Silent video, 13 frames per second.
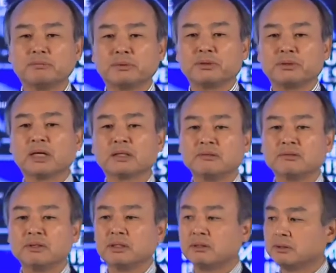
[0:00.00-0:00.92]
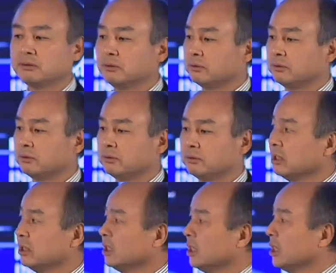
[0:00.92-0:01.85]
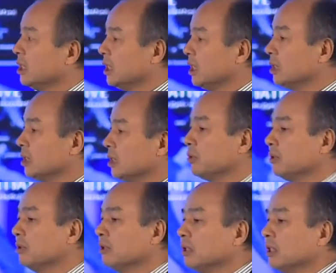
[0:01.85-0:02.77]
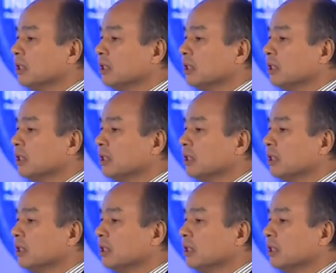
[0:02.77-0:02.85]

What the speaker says: productivity too. It will